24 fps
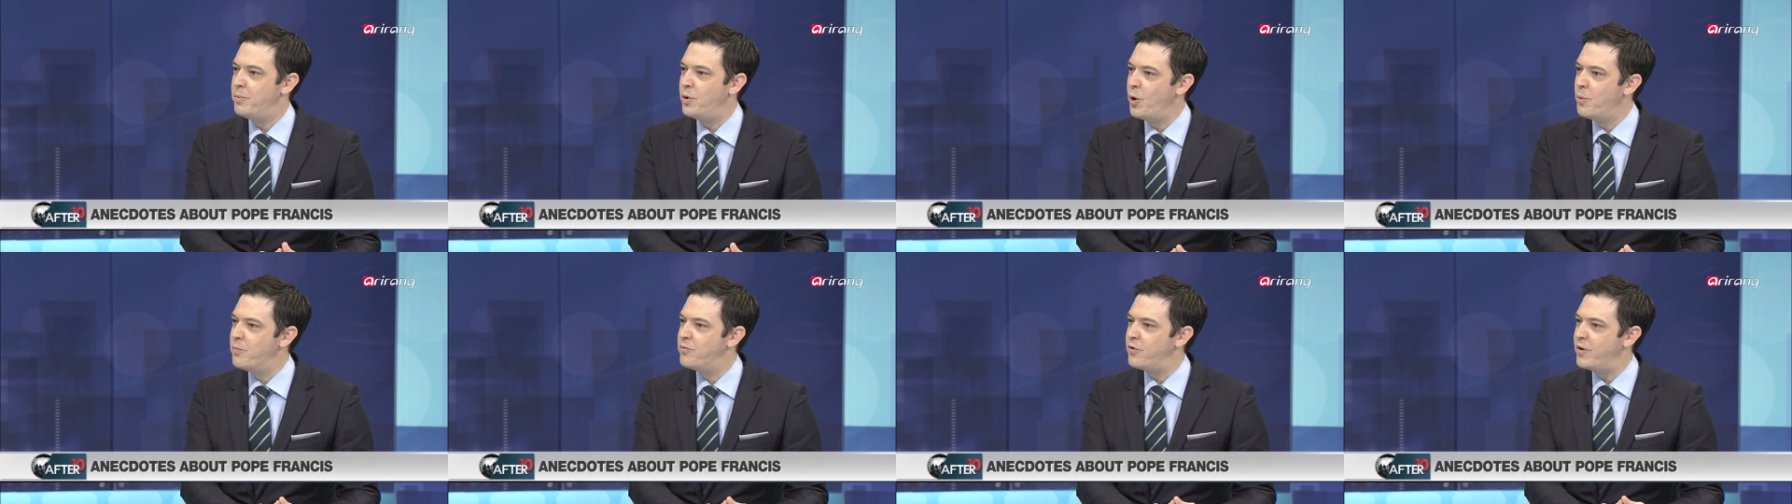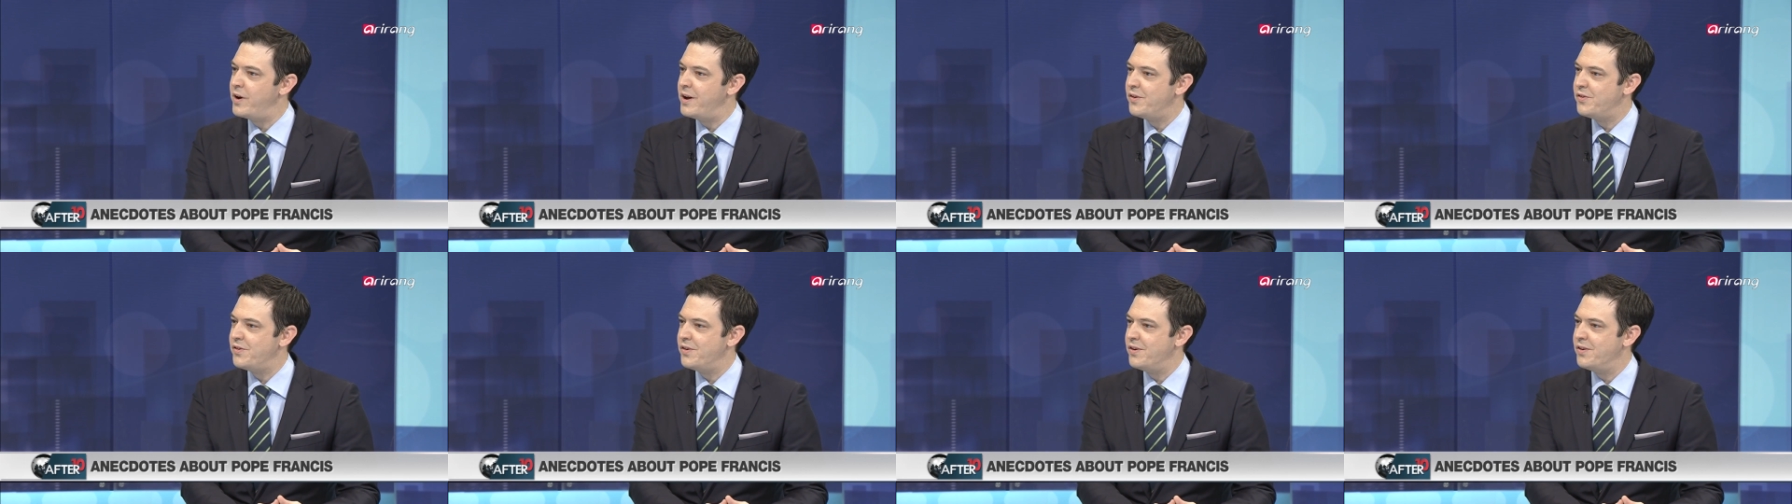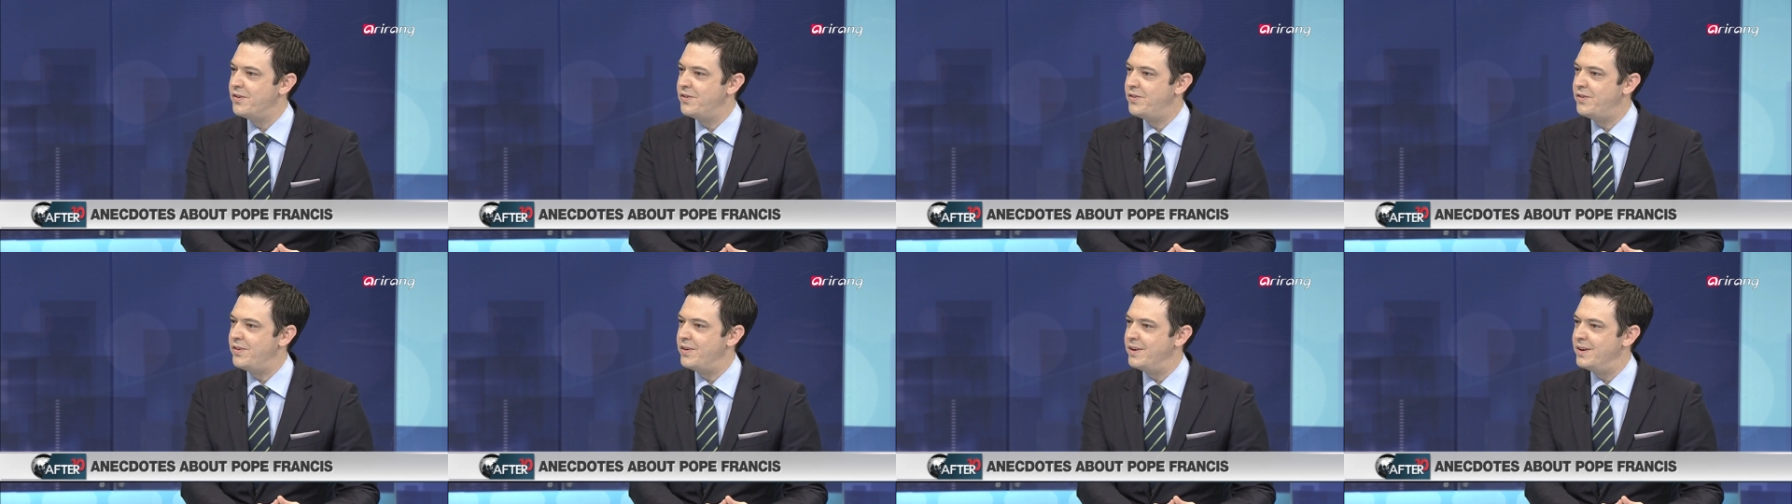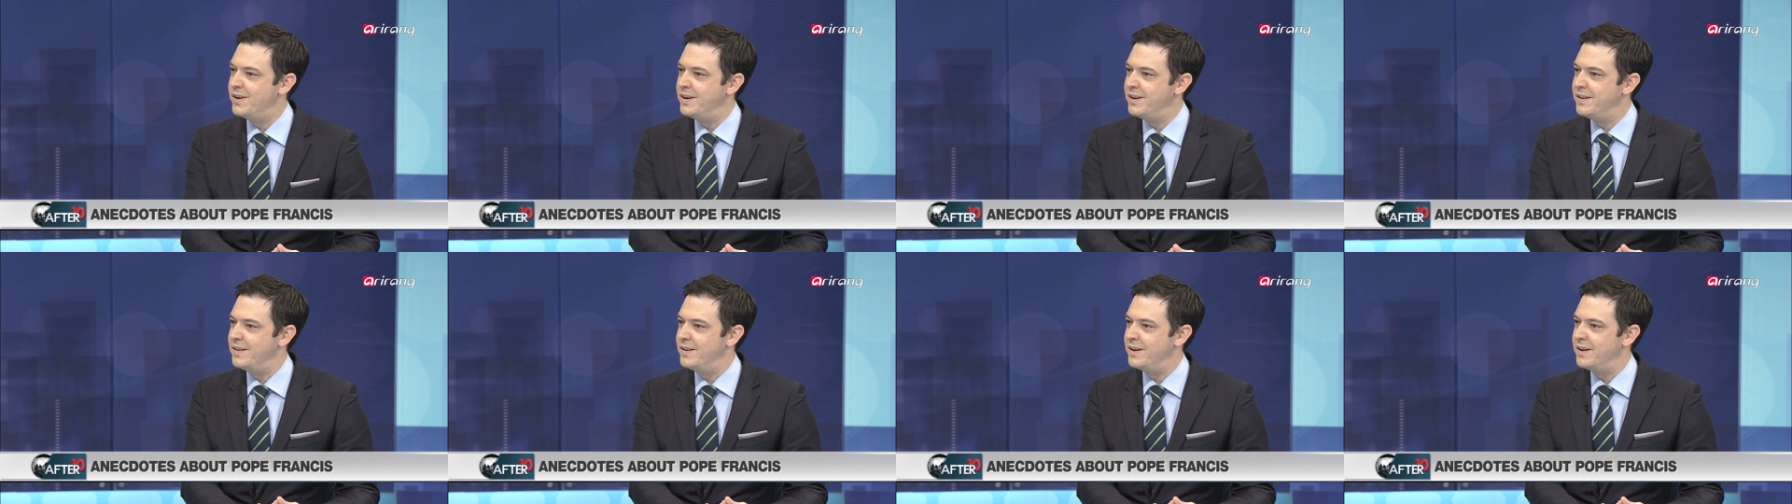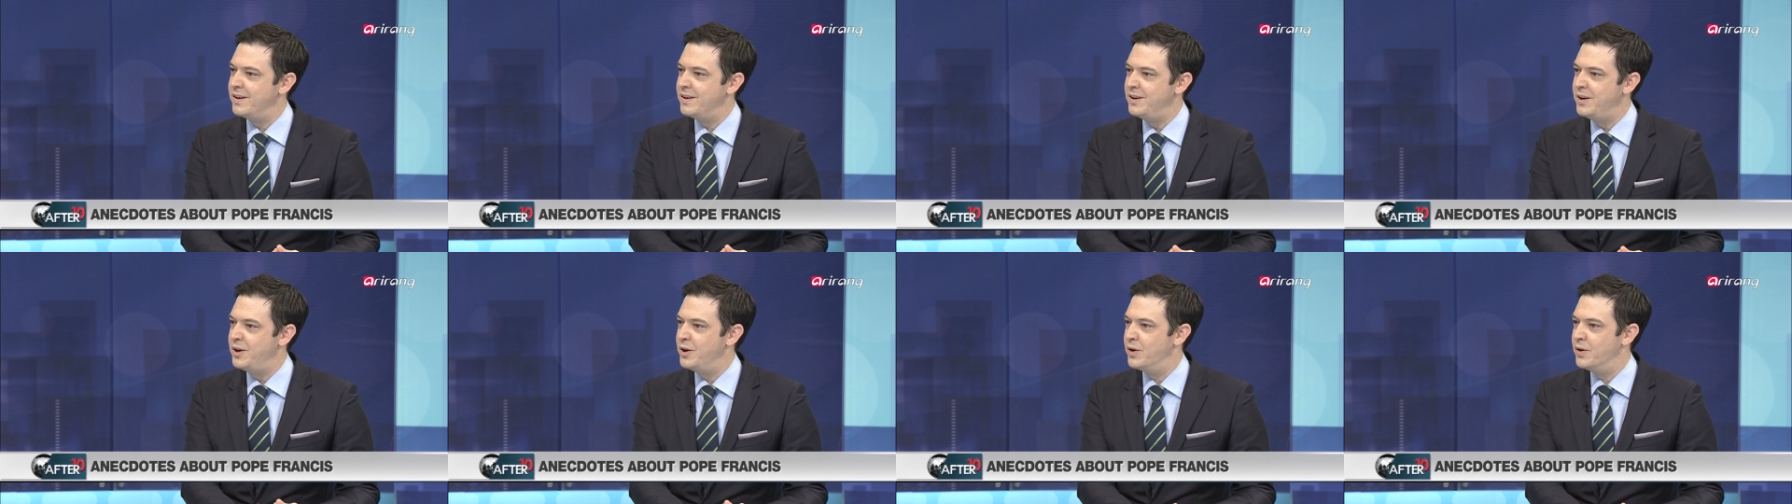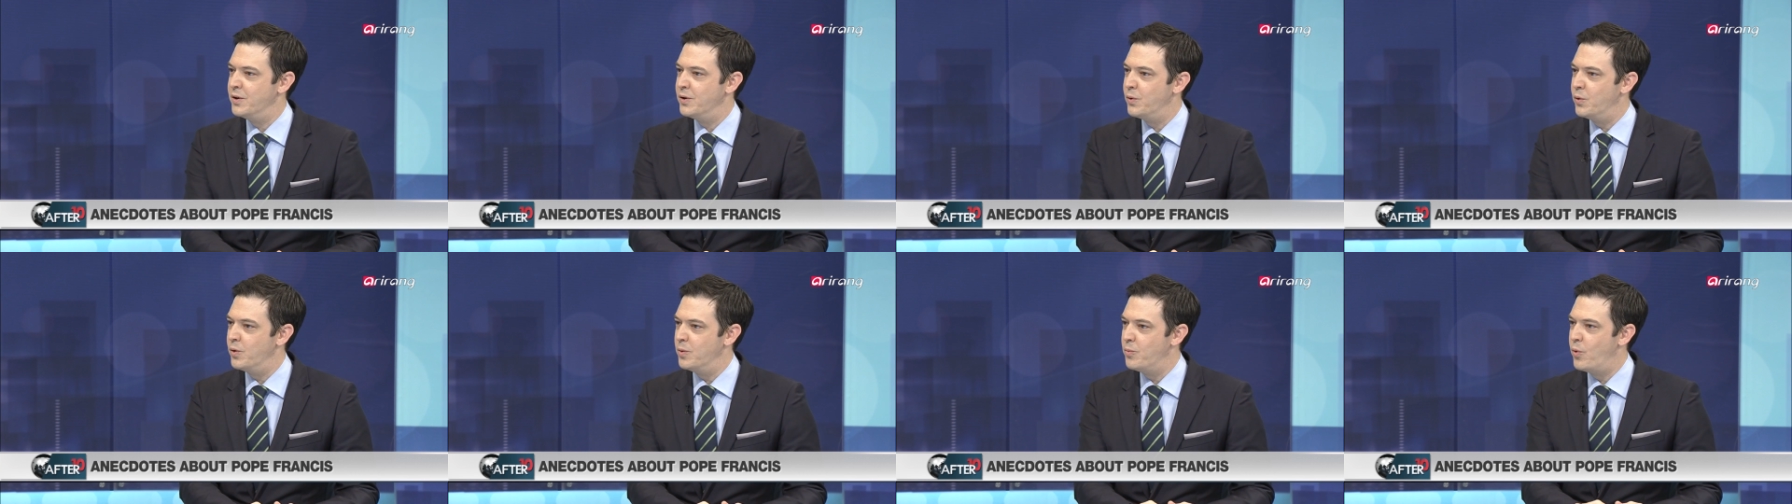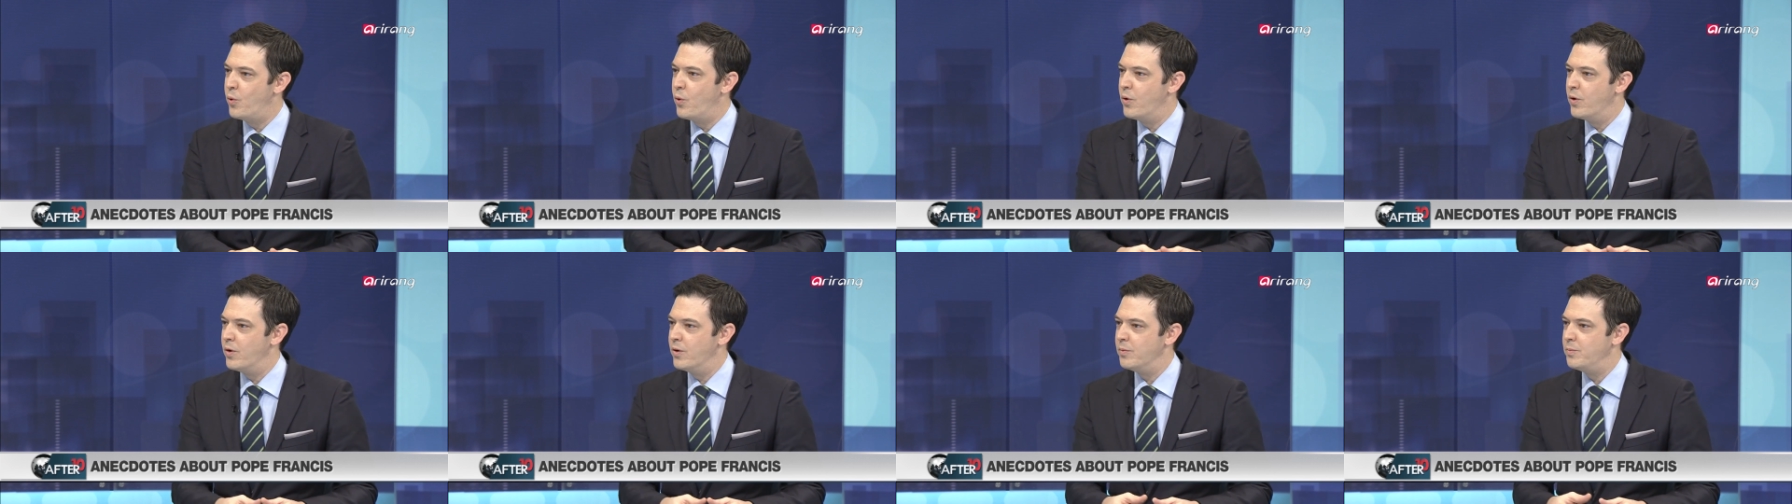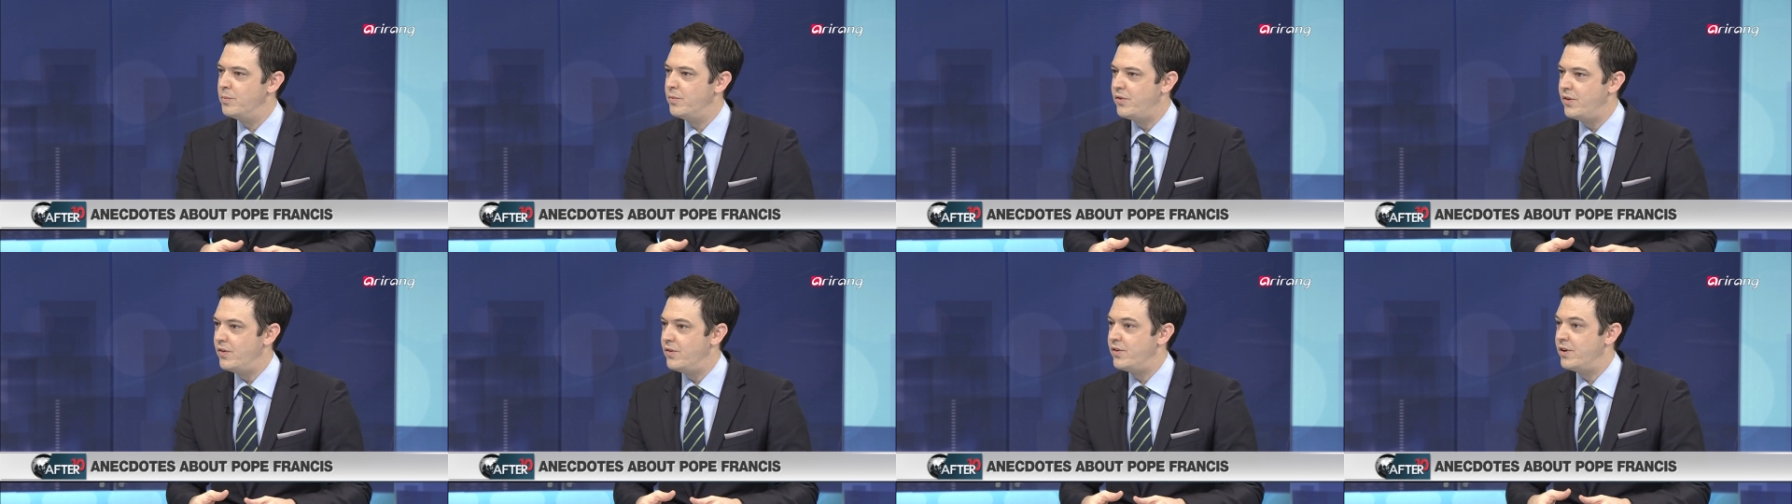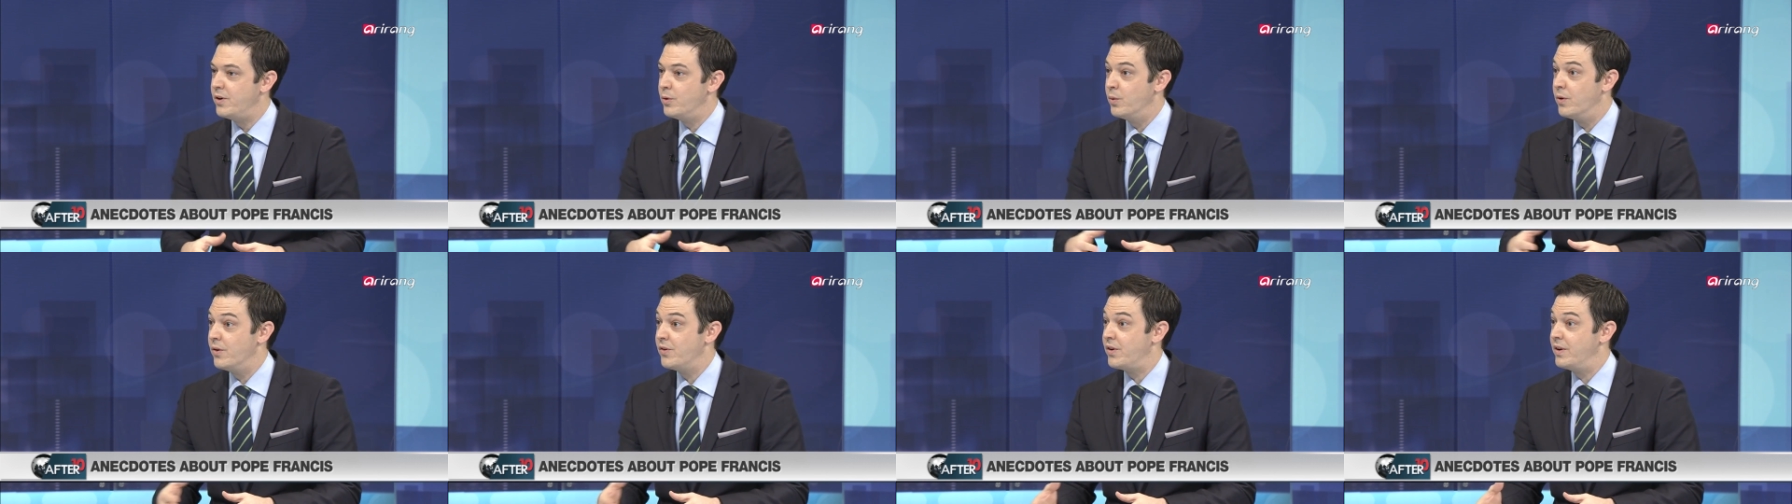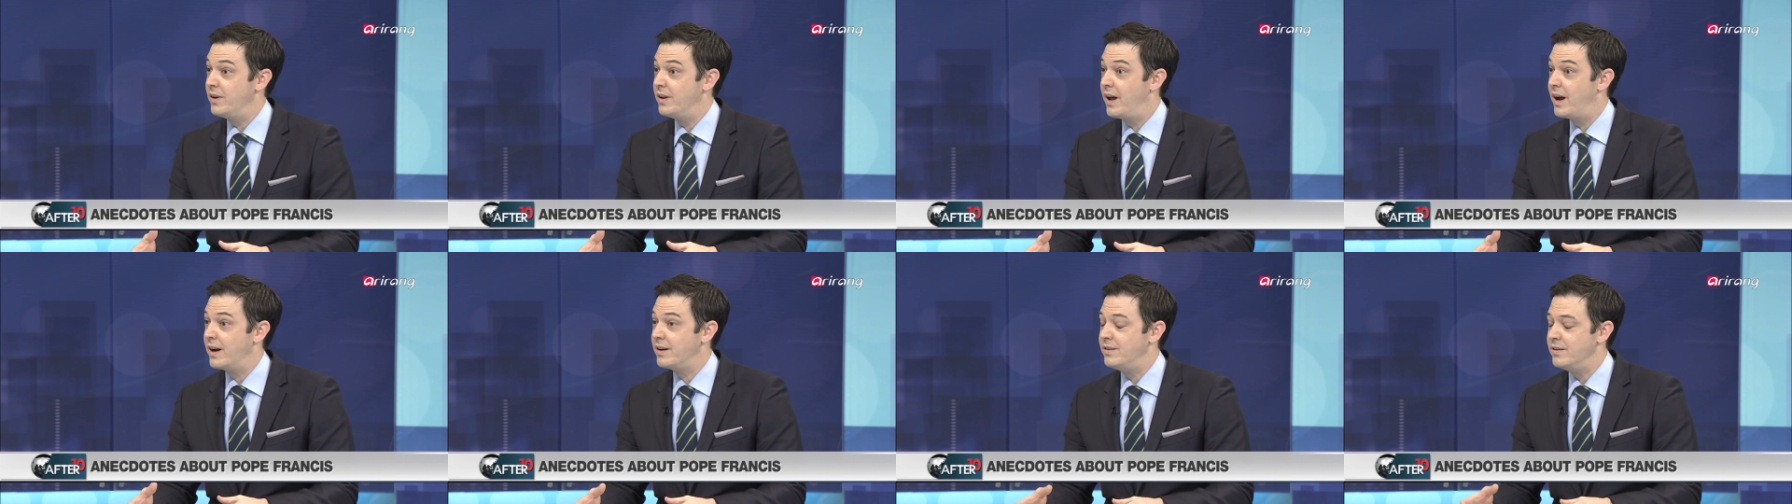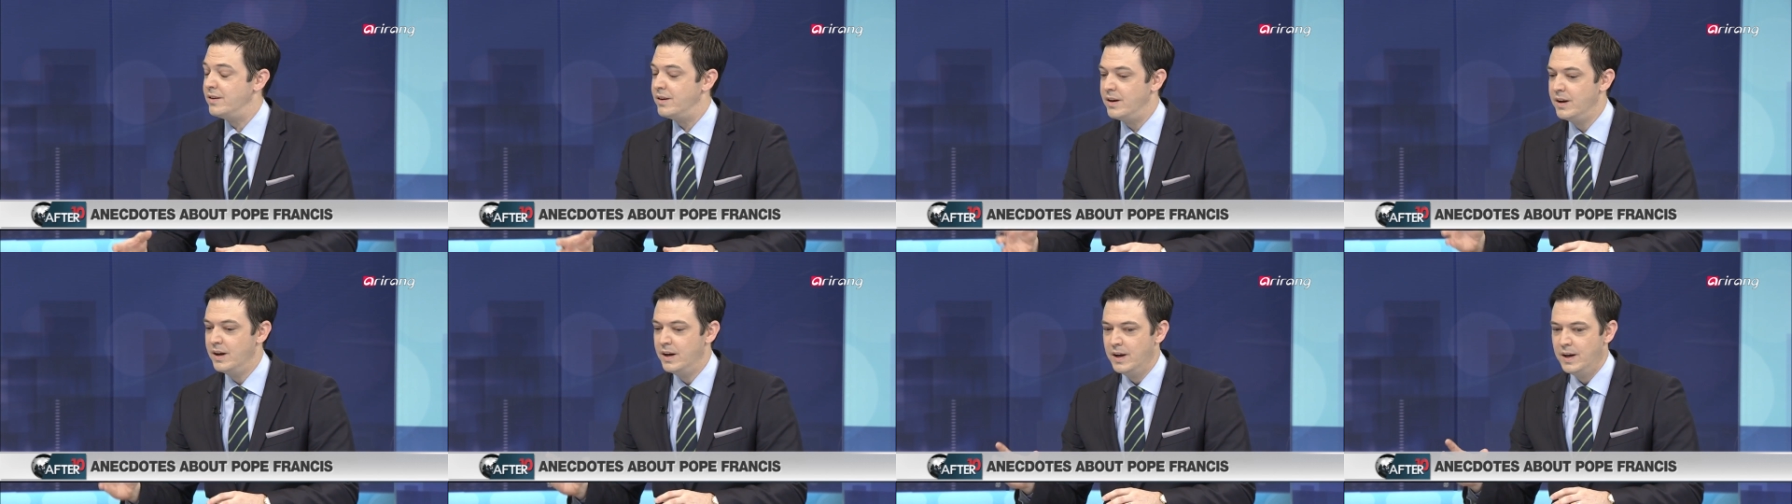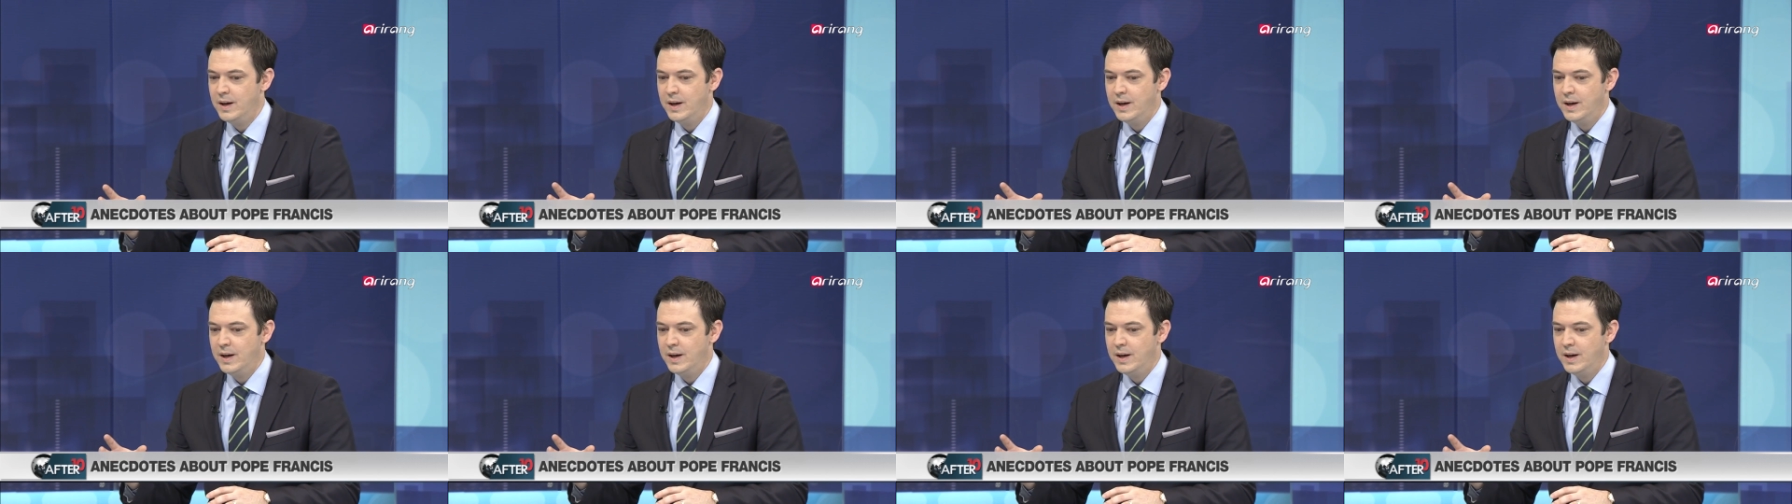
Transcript: Pope Francis in the year or more since he was elected.